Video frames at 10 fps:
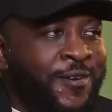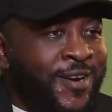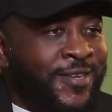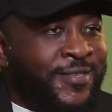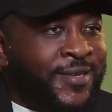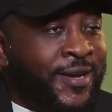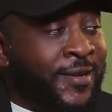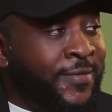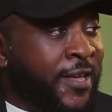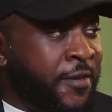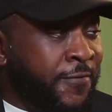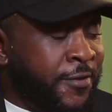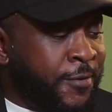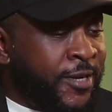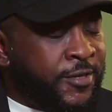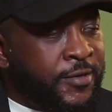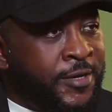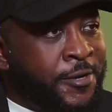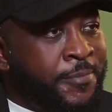All right. Uh, thank you for the question.